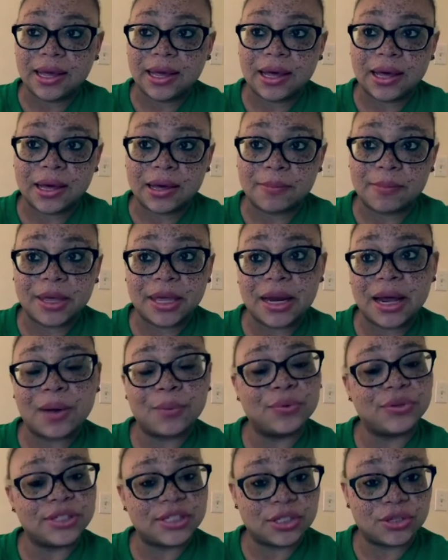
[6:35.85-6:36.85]
And I
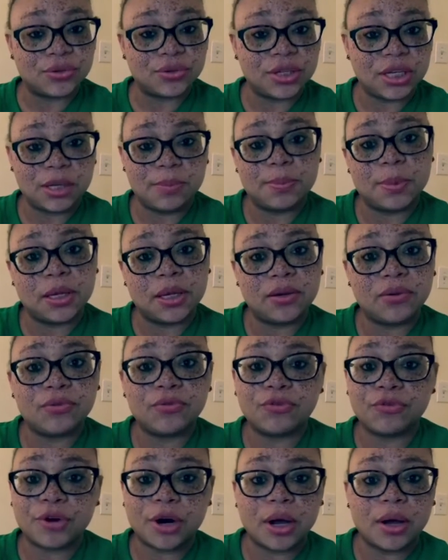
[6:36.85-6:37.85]
would still keep it
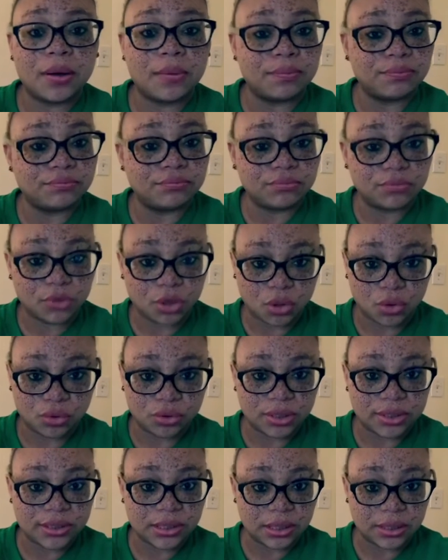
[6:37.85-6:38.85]
from
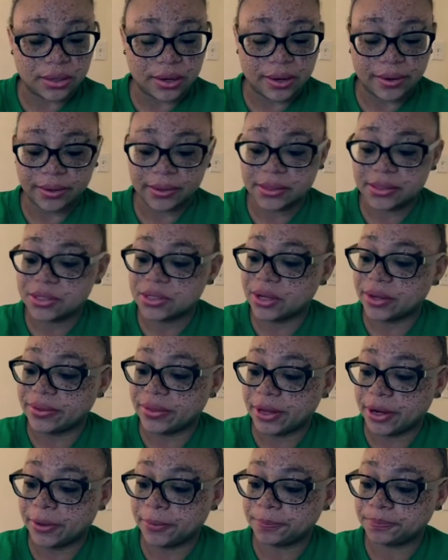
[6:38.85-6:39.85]
oldest to youngest on
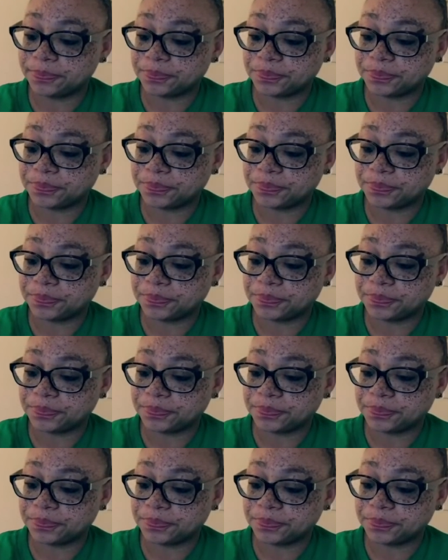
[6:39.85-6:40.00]
there.